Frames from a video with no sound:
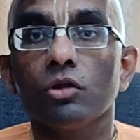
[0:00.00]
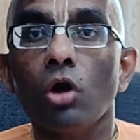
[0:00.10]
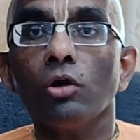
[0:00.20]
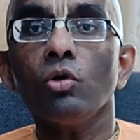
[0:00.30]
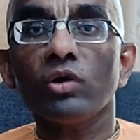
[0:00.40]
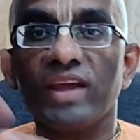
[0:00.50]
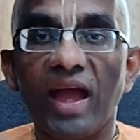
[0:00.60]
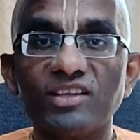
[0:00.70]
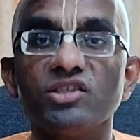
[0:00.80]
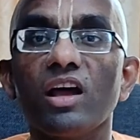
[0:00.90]
not to
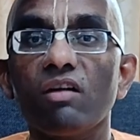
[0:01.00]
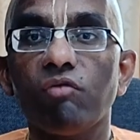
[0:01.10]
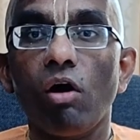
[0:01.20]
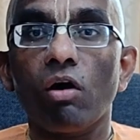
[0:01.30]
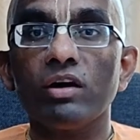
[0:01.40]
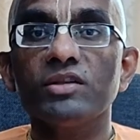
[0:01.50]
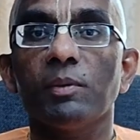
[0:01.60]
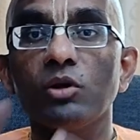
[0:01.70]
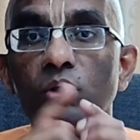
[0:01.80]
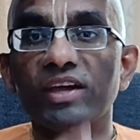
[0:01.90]
catch their faults
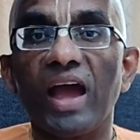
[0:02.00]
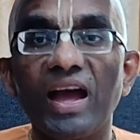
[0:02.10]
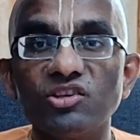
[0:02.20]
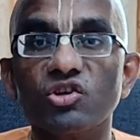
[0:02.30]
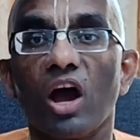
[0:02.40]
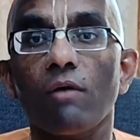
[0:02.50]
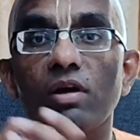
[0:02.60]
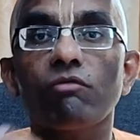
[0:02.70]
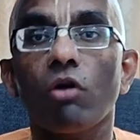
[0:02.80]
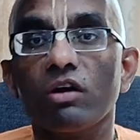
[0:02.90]
but to catch
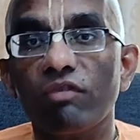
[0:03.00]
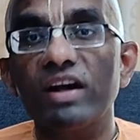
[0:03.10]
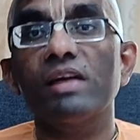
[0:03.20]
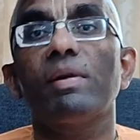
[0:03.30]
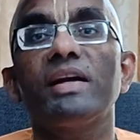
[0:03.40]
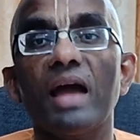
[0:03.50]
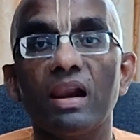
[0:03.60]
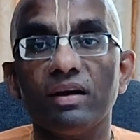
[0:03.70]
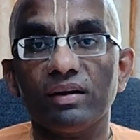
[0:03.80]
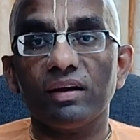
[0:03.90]
our fault finding
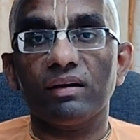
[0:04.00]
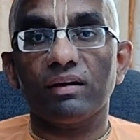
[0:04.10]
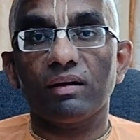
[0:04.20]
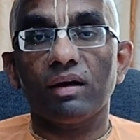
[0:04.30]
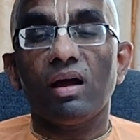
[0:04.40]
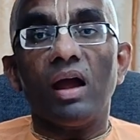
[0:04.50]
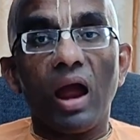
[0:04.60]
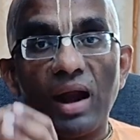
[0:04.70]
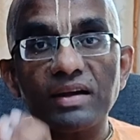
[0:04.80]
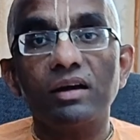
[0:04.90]
mentality
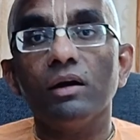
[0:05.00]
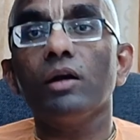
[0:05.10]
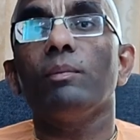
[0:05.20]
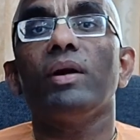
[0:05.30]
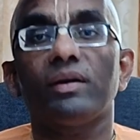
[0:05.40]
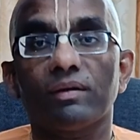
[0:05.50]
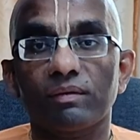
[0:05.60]
and curb it.